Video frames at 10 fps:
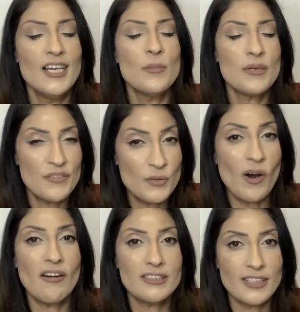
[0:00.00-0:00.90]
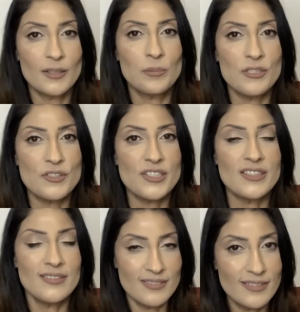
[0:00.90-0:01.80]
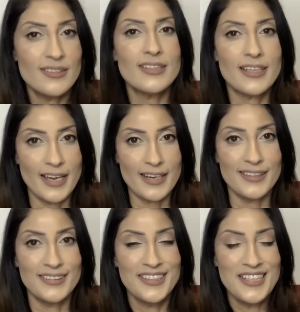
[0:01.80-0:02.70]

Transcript: But if you are a dog person, you get it.